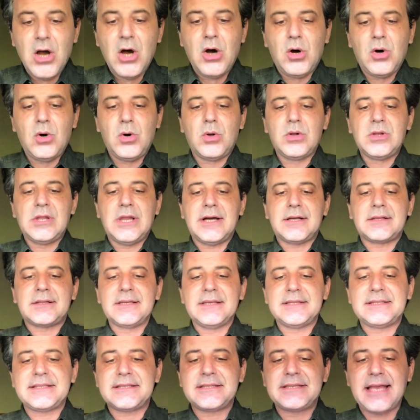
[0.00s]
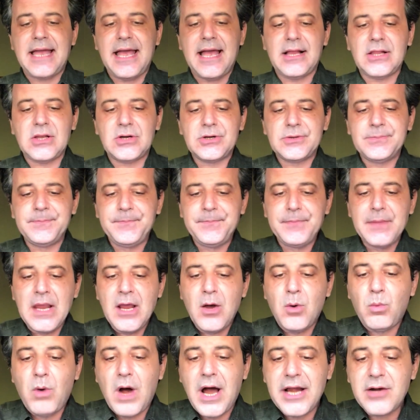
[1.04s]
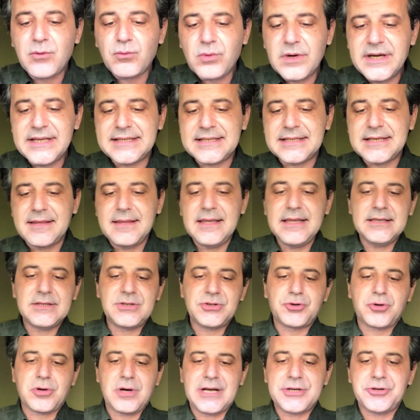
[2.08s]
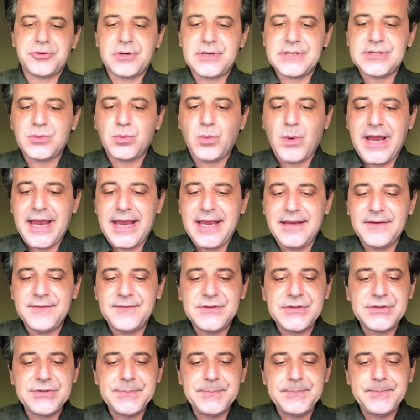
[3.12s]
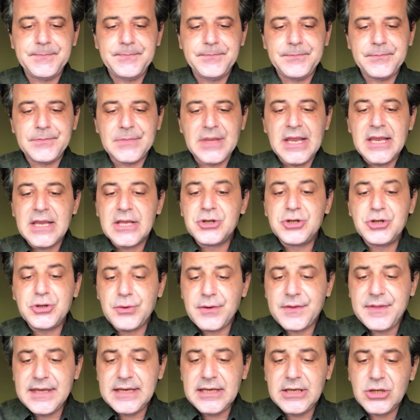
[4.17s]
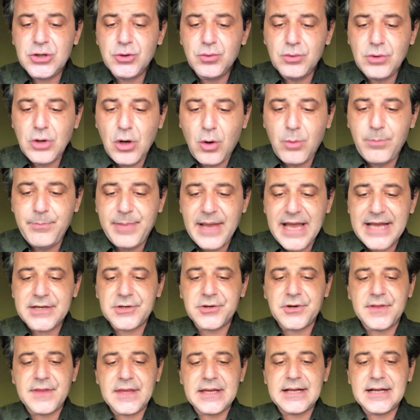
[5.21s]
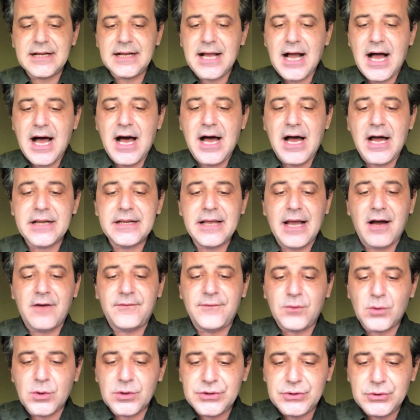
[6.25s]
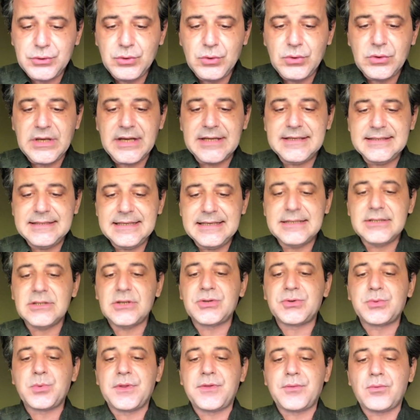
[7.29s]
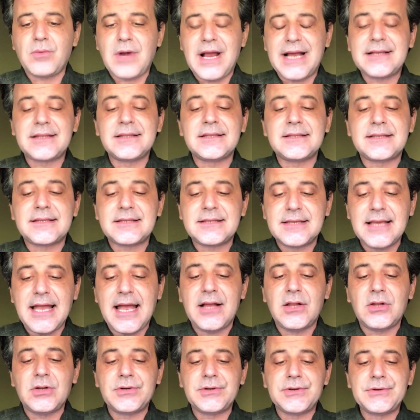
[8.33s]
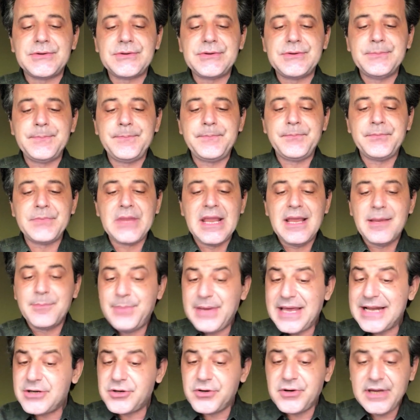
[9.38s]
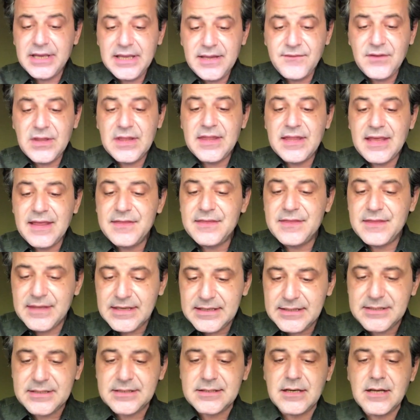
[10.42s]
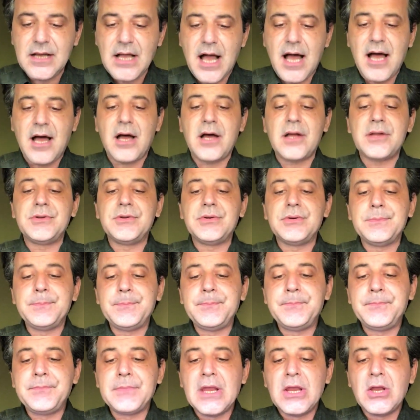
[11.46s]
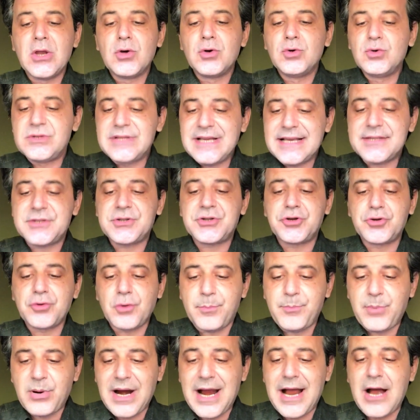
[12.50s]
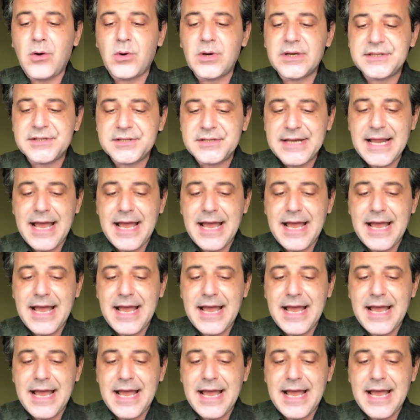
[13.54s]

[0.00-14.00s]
O luckless sailor, why risk these treacherous waves? Do you think you know better than a god how Fortuna deals with reckless sailors? Better even than this god who tests your prowess